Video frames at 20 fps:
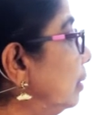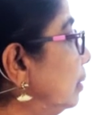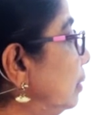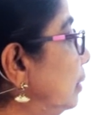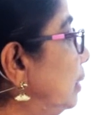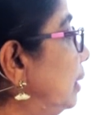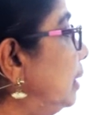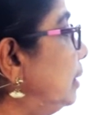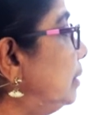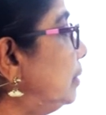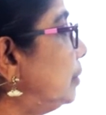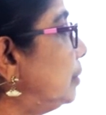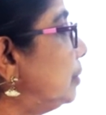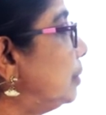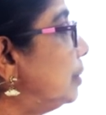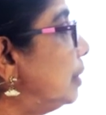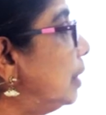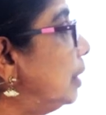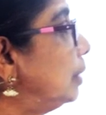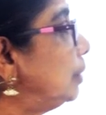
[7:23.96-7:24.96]
This
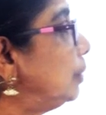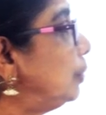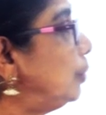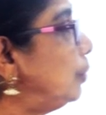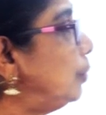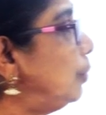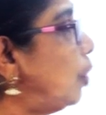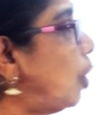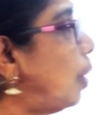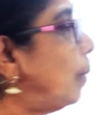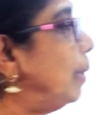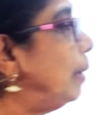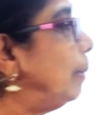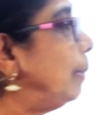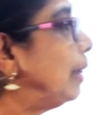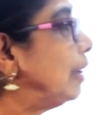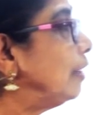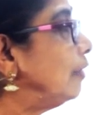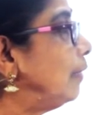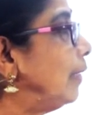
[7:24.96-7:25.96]
normal
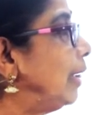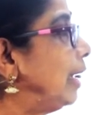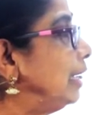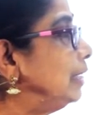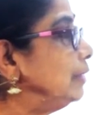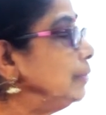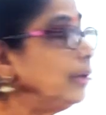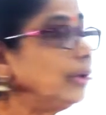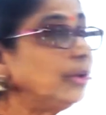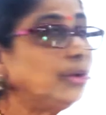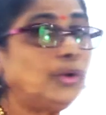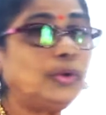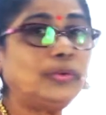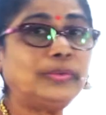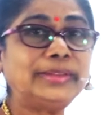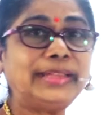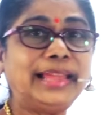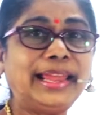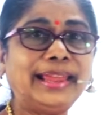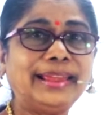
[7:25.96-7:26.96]
butterflies will go
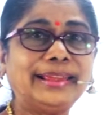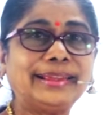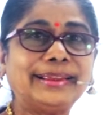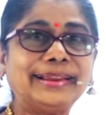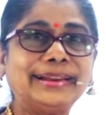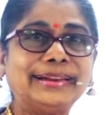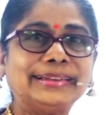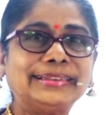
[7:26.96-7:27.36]
over there.